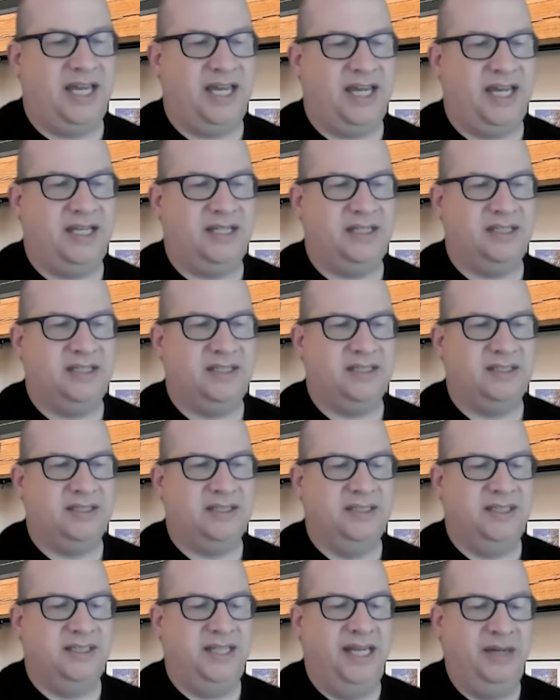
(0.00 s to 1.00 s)
And
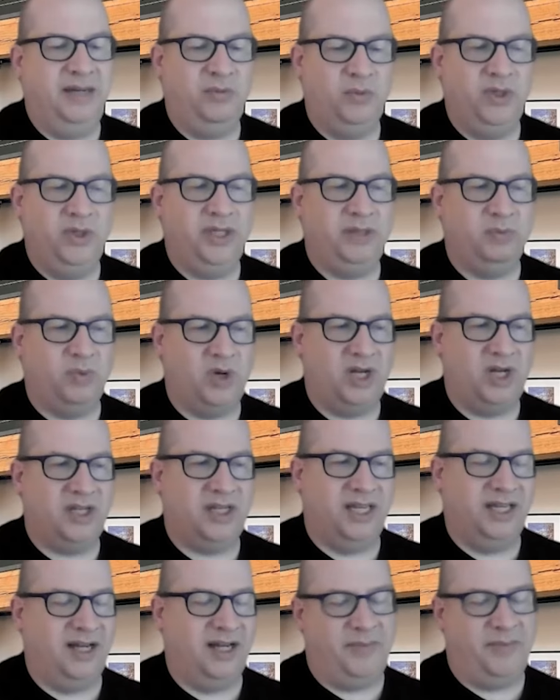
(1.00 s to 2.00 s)
it really
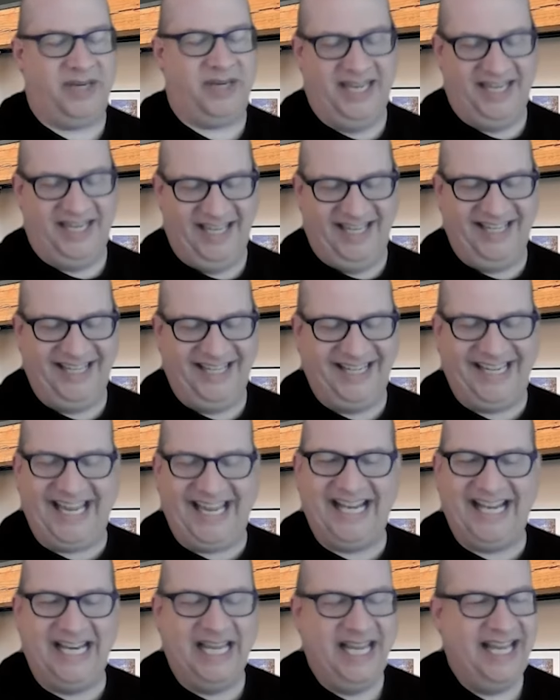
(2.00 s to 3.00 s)
was, I mean,
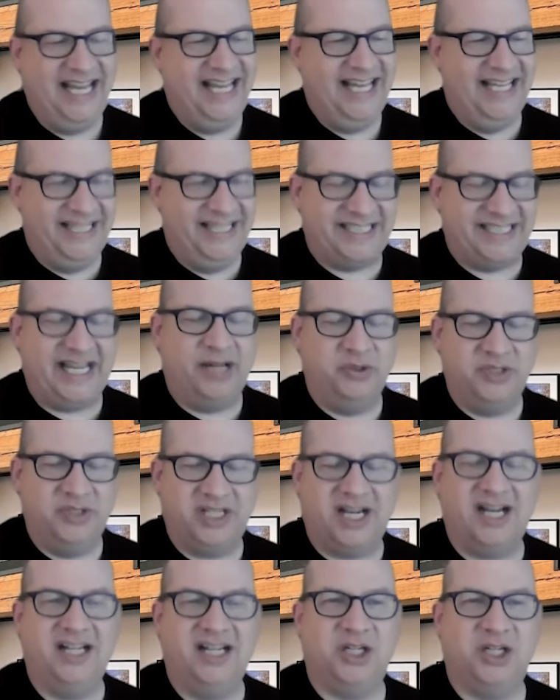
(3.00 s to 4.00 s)
again, it
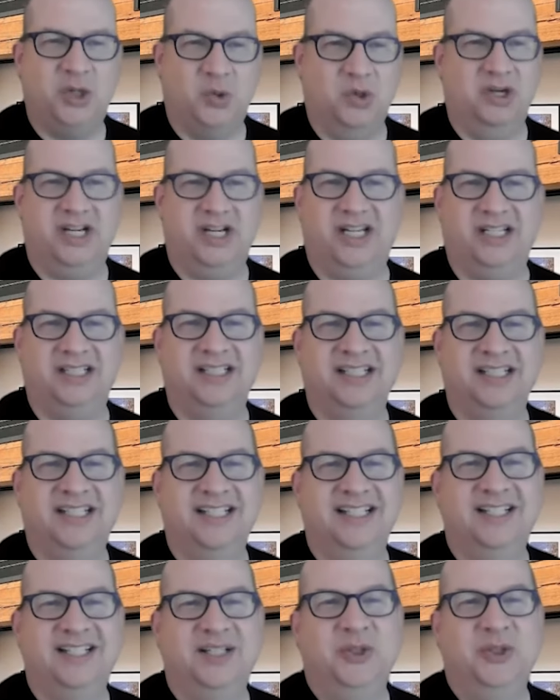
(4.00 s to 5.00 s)
sounds kind of corny,
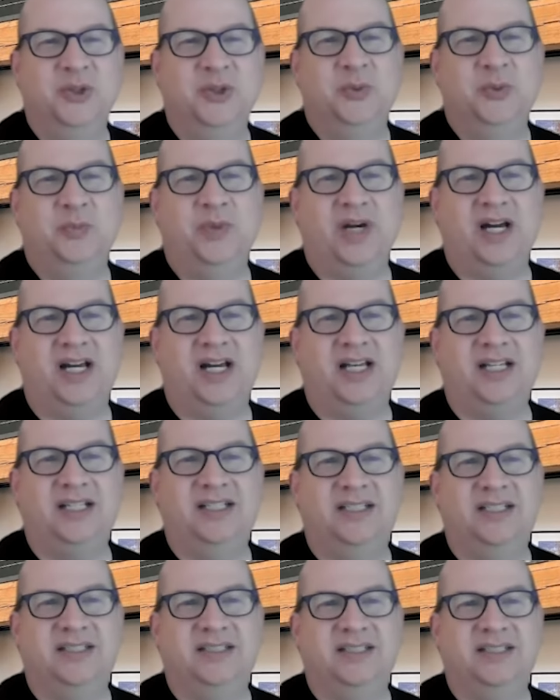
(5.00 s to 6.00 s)

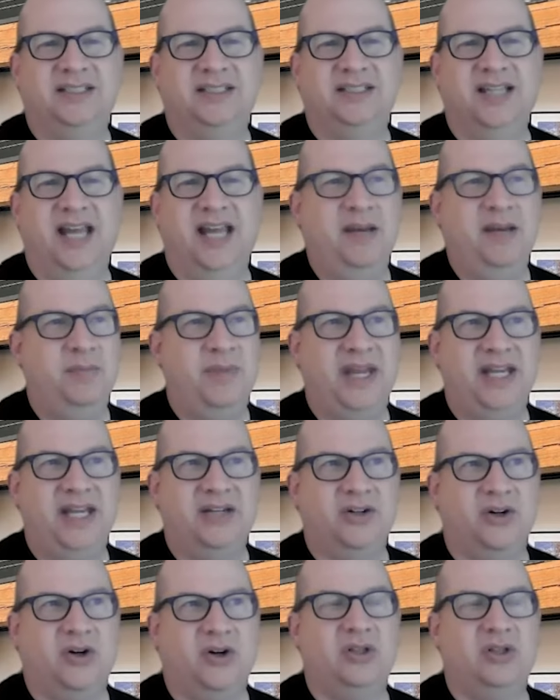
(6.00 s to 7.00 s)
but it
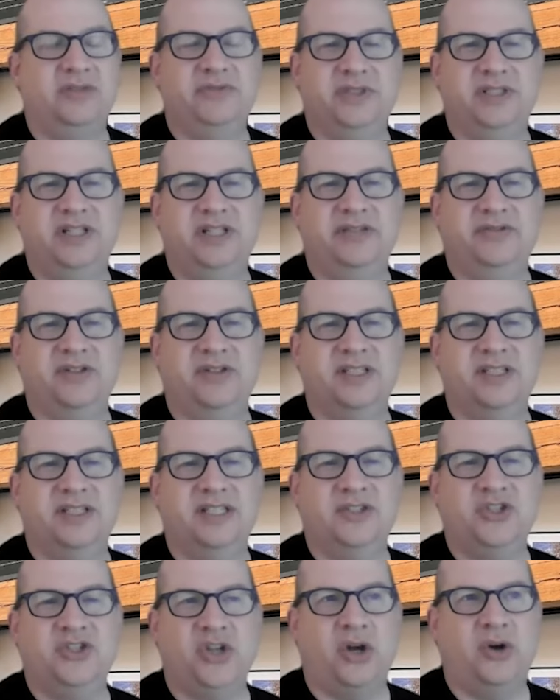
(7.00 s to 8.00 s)
made all of the
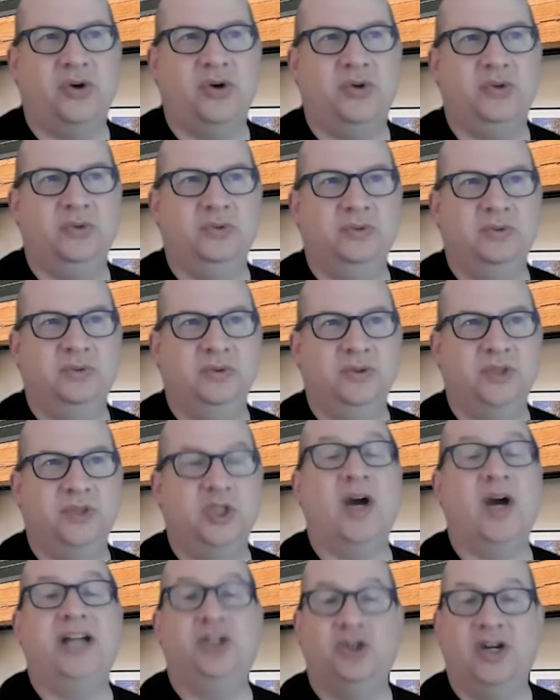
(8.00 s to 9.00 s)
difference. And so
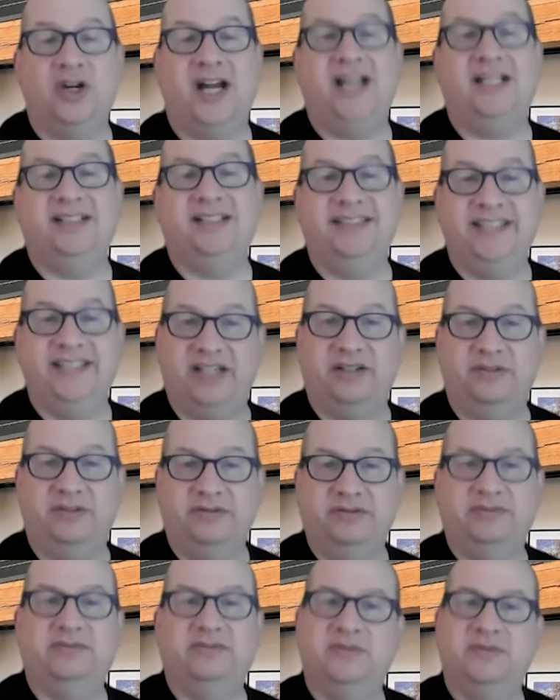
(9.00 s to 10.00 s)
I try to
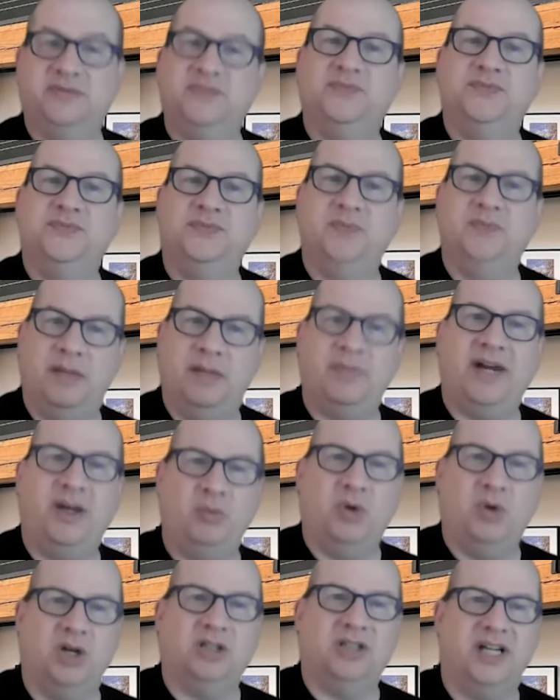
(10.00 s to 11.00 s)
live in
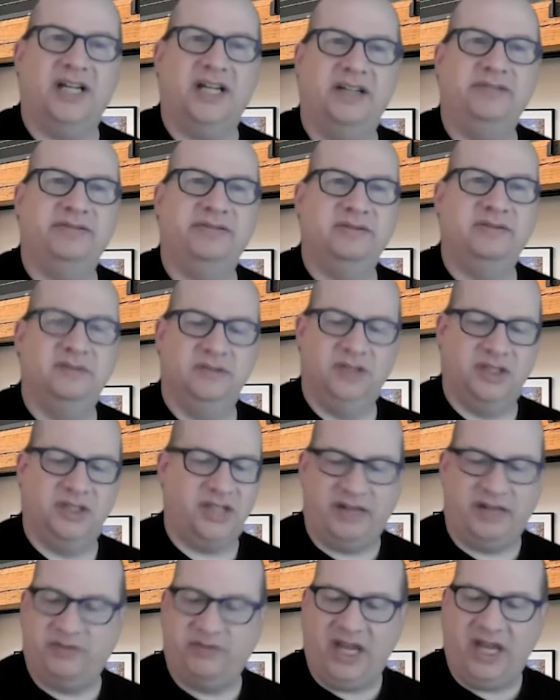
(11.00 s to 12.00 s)
my work life
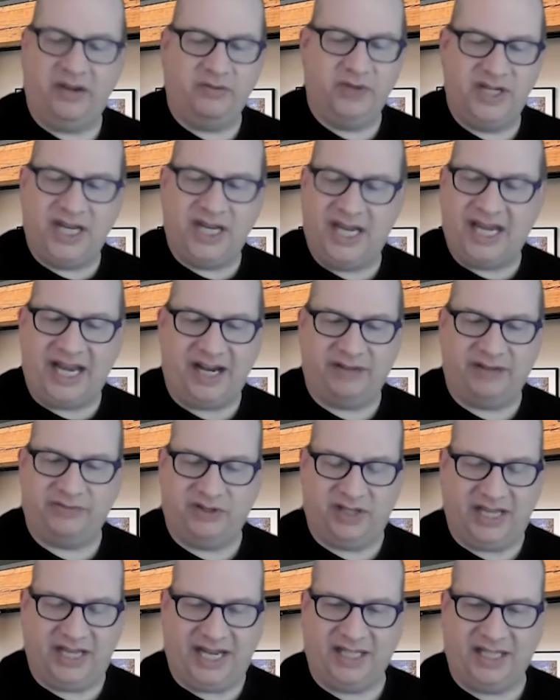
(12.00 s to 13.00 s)
kind of every day
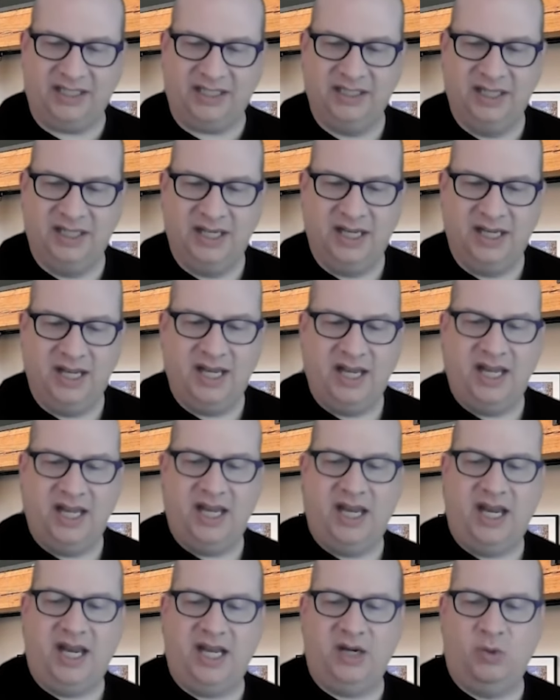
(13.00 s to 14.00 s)
after that
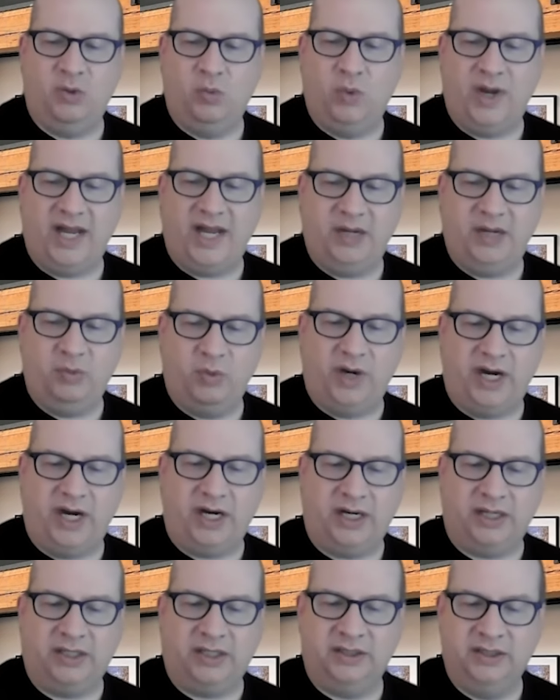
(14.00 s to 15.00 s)
in a way
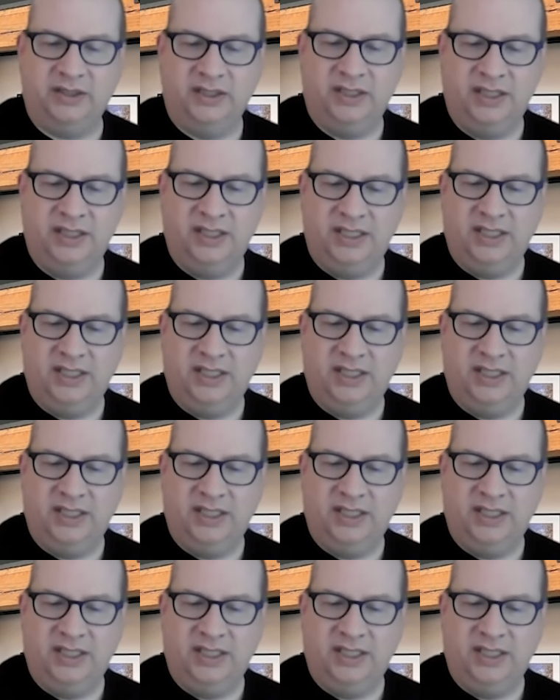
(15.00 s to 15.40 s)
where